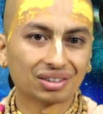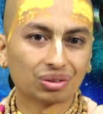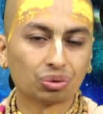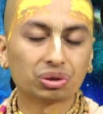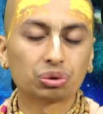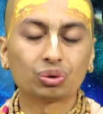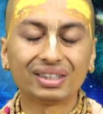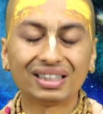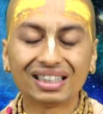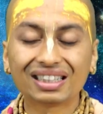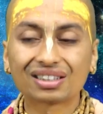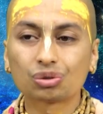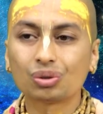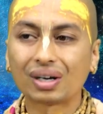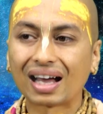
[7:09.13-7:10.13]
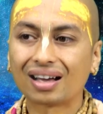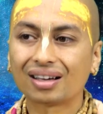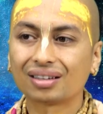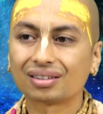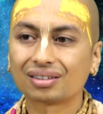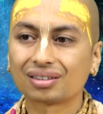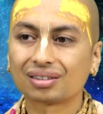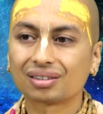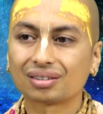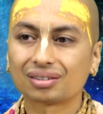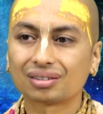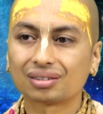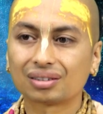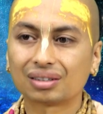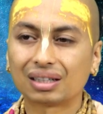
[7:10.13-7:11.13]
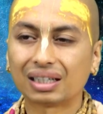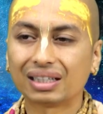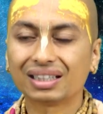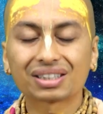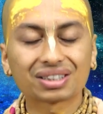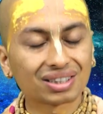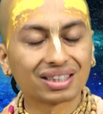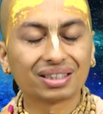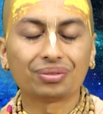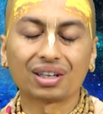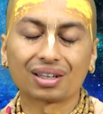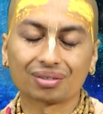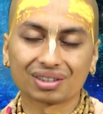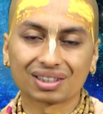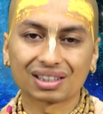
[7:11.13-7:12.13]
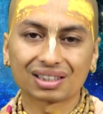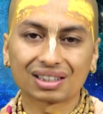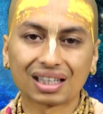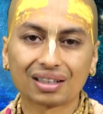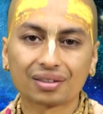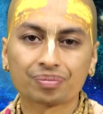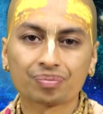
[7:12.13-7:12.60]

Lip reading: which we need to study Bhagavad Gita.